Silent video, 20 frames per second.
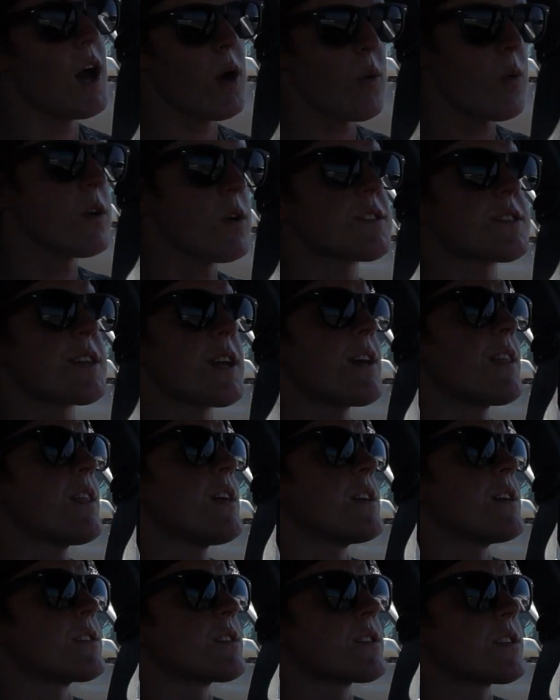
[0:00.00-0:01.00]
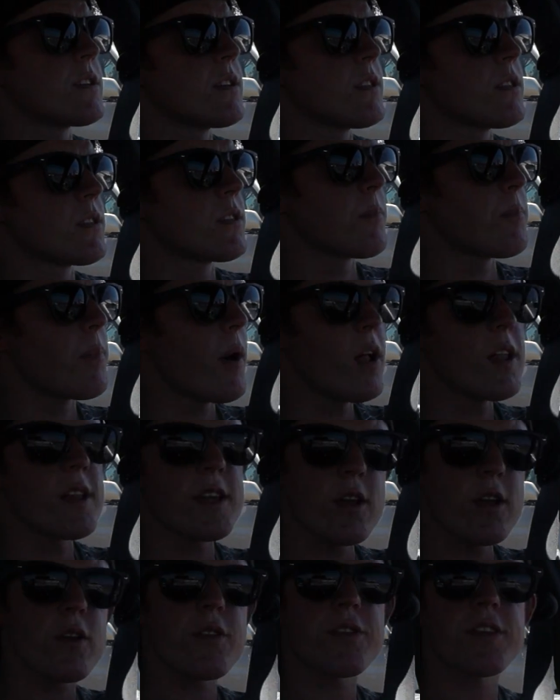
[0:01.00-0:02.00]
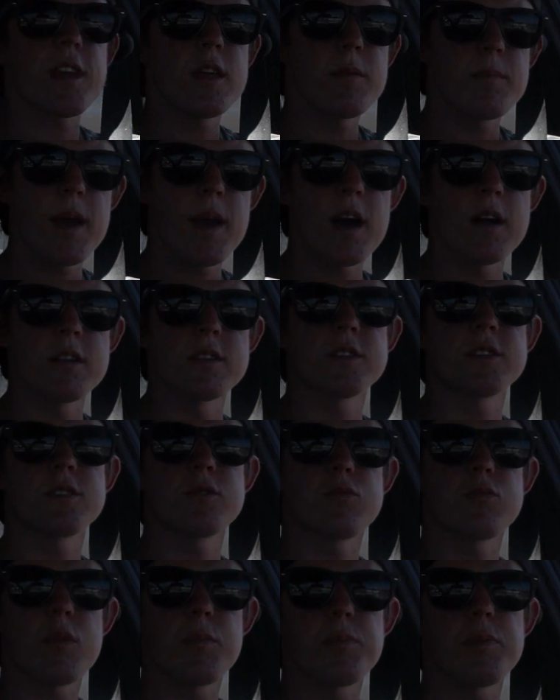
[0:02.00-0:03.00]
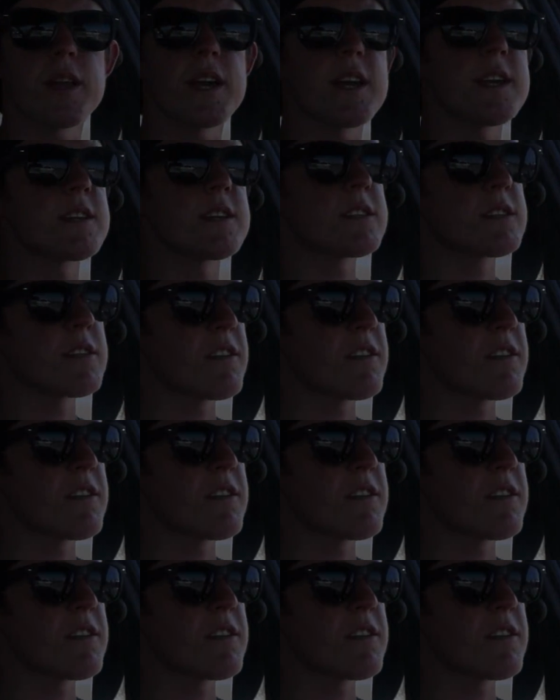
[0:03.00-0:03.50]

I will say this: the polyurethane mounts replaced